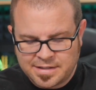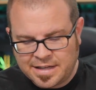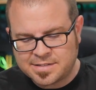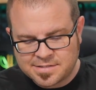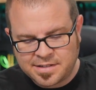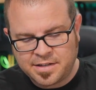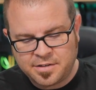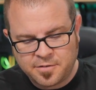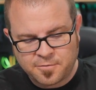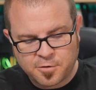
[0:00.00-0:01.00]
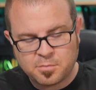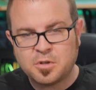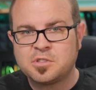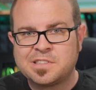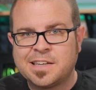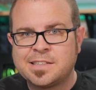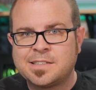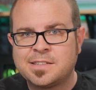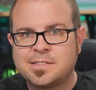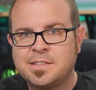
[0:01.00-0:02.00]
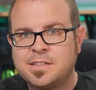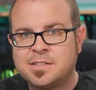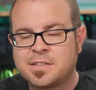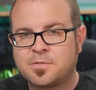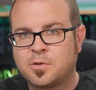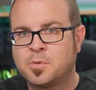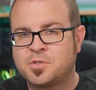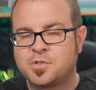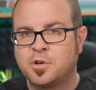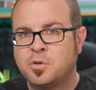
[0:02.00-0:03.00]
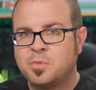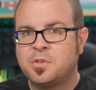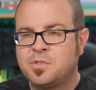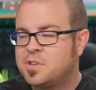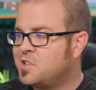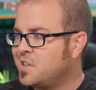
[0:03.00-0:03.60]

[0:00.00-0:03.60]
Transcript: That said, for most SSDs and for most home usage